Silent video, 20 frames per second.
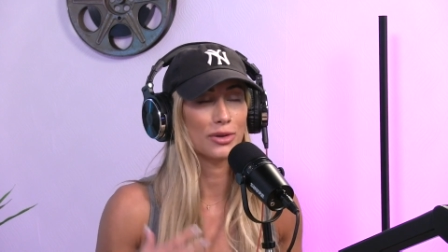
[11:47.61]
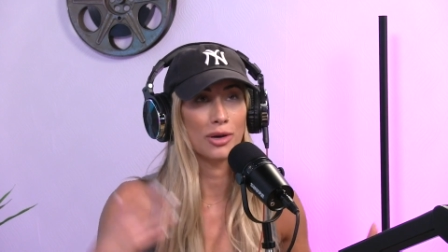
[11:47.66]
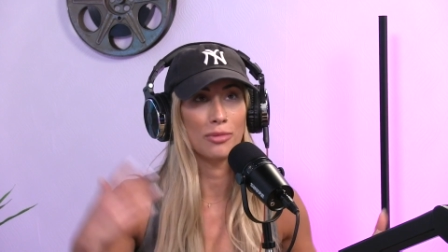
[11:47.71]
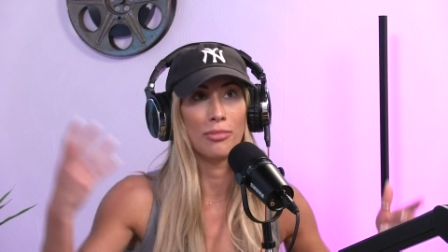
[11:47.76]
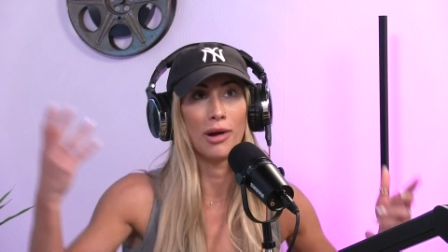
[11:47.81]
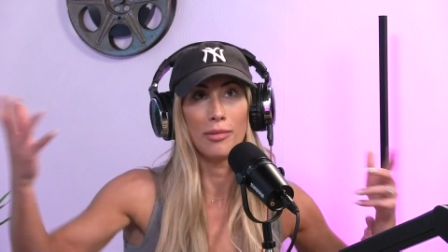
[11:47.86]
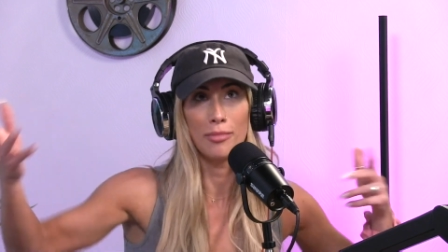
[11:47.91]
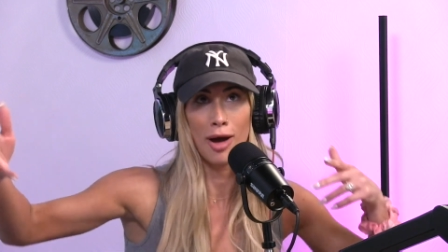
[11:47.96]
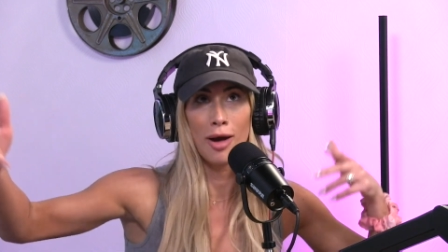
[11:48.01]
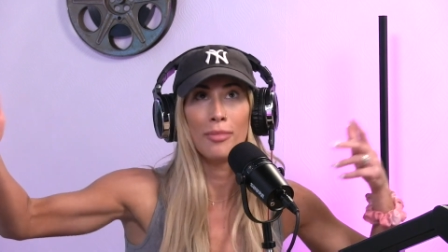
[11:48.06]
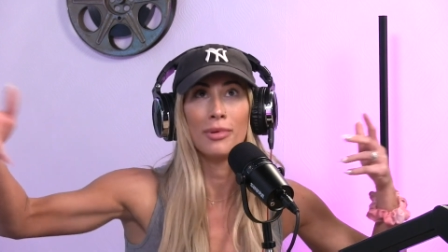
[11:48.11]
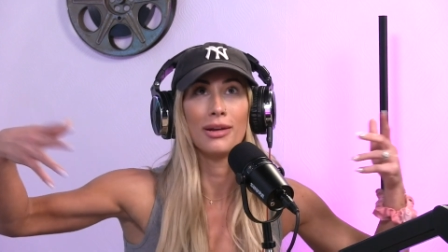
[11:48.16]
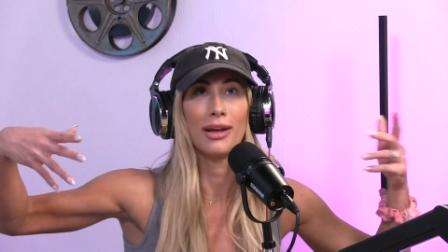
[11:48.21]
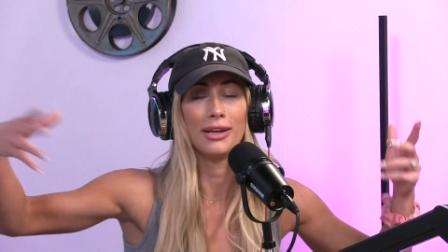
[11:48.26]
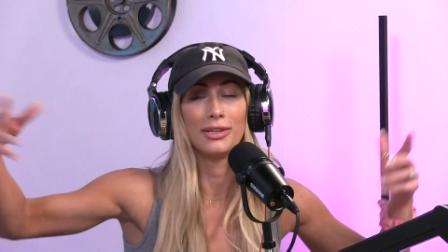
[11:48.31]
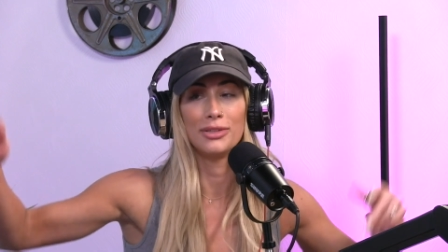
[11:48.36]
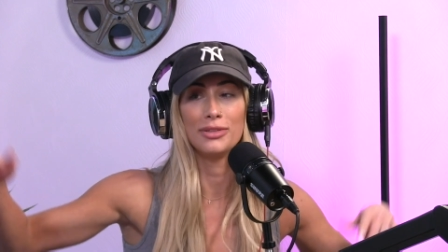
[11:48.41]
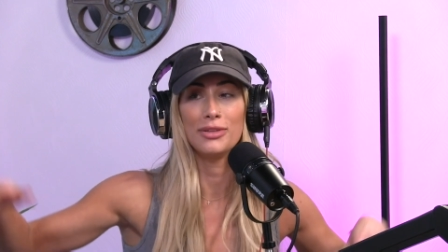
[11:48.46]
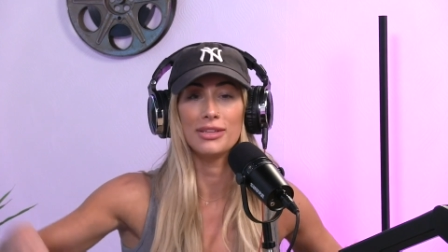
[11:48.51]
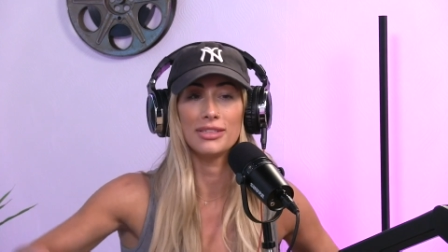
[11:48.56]
or my mom and
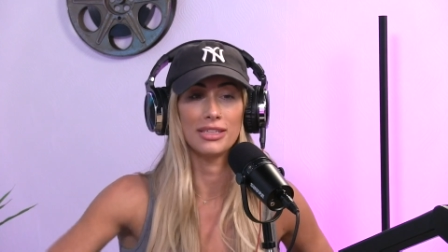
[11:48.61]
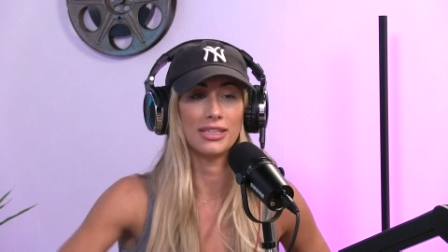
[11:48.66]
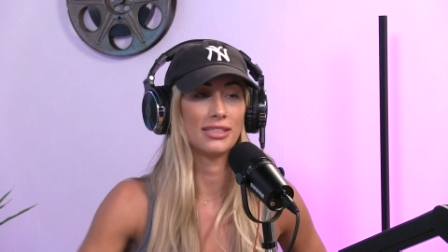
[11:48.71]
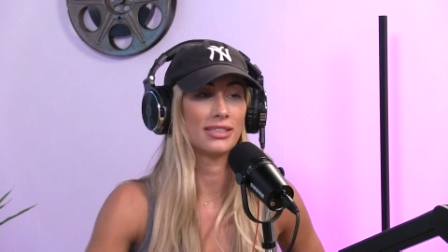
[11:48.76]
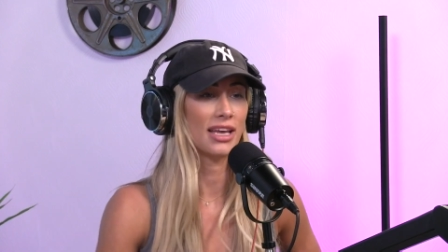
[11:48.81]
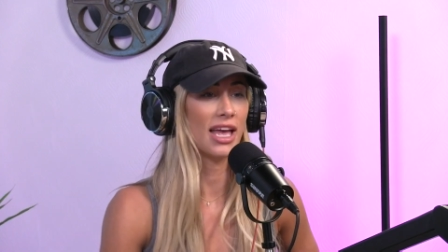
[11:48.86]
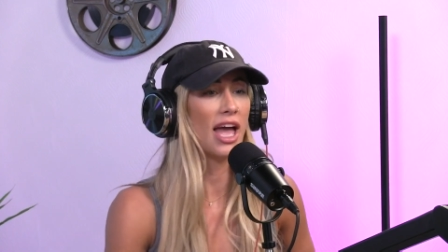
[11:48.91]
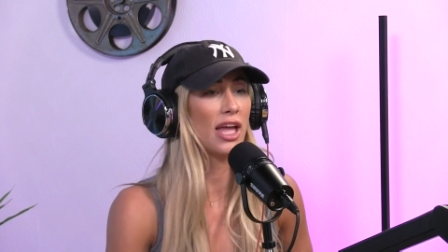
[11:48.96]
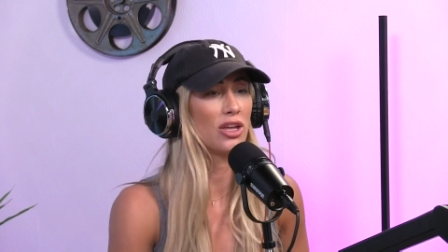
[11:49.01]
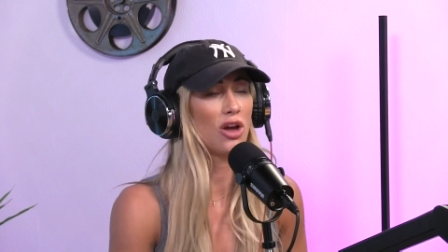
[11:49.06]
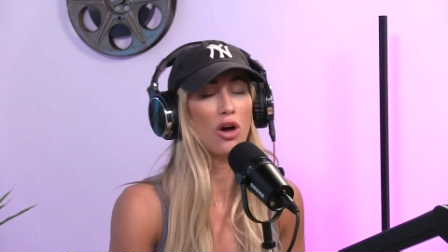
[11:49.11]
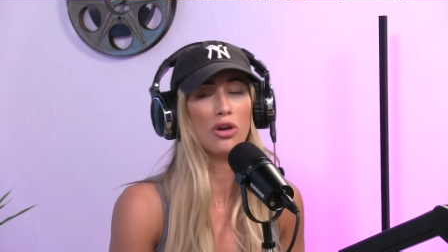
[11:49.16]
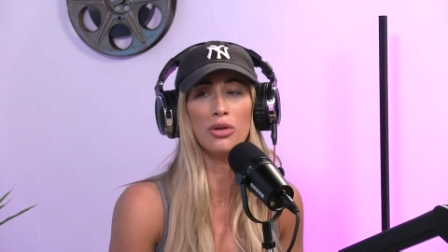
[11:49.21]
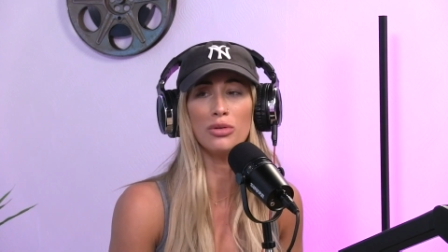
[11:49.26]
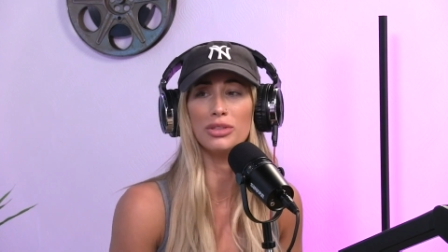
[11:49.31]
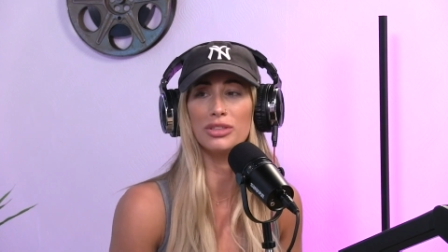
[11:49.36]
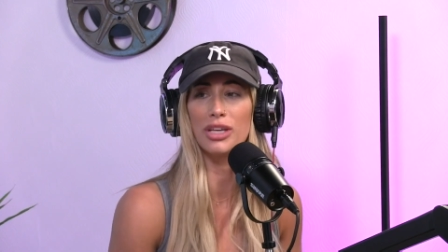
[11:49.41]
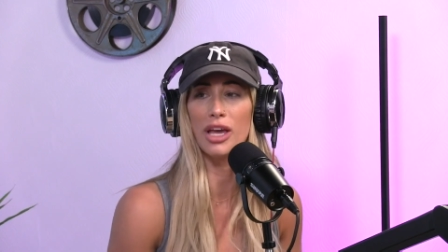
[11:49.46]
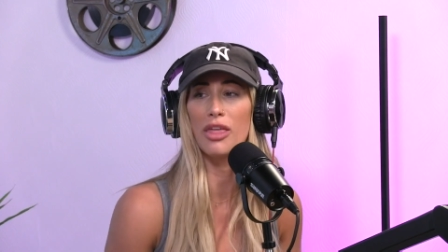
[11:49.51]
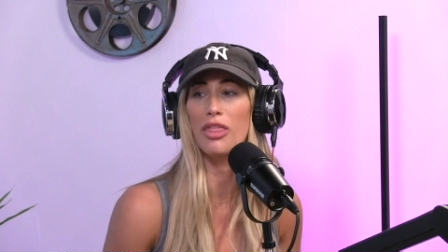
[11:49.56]
I do this. And he's like, hey, y'all
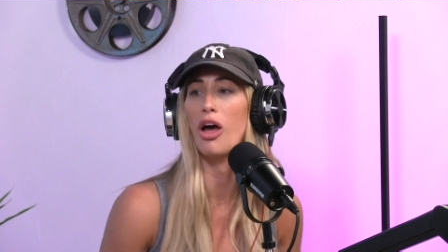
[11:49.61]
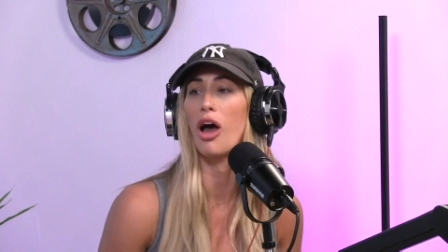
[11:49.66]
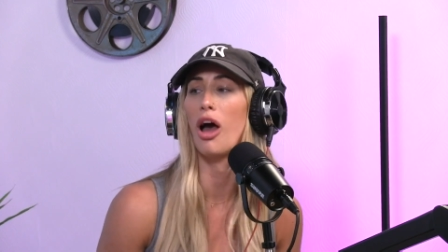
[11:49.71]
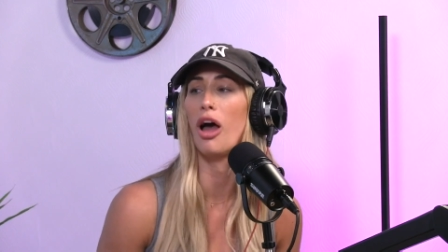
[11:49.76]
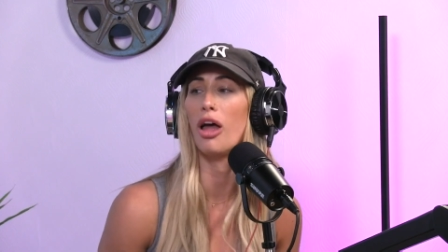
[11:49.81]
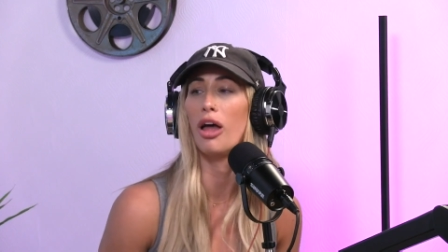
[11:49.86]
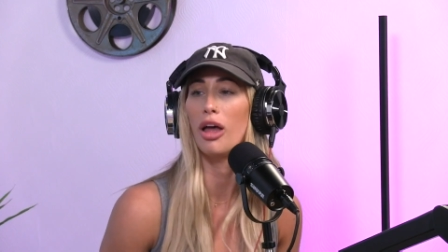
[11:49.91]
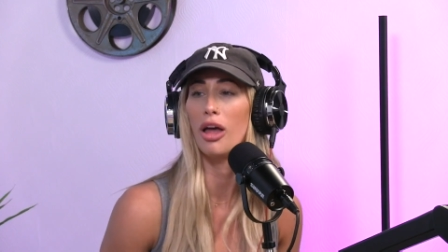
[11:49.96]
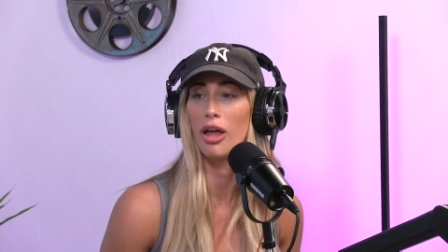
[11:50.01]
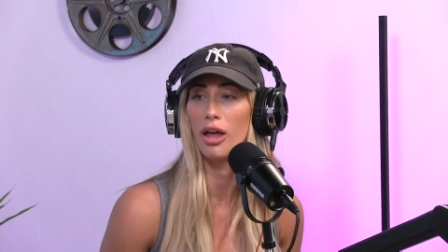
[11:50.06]
don't say that.